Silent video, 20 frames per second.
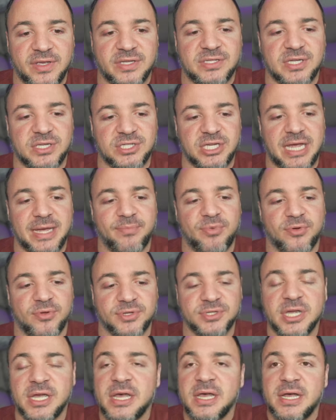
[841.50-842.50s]
examples.
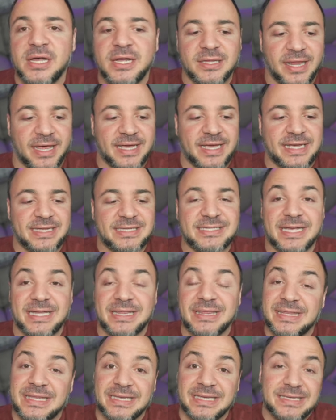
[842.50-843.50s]
Like I
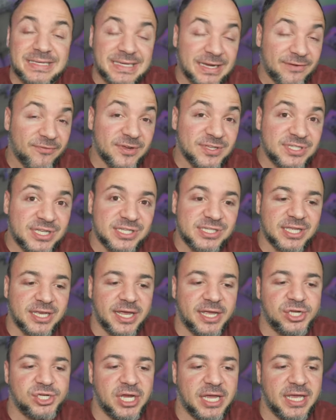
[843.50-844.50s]
said, the difference is that I
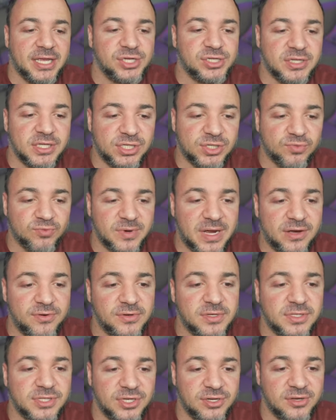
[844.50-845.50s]
changed this route,
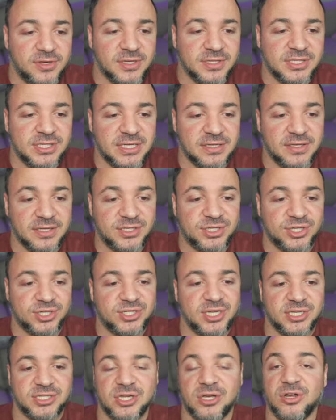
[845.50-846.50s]
so you can see this just
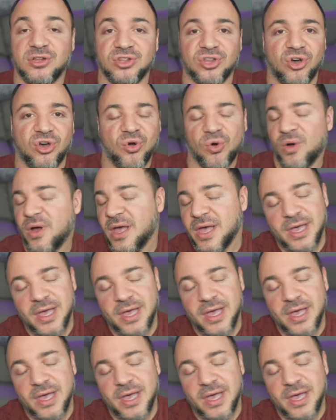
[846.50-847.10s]
says hello.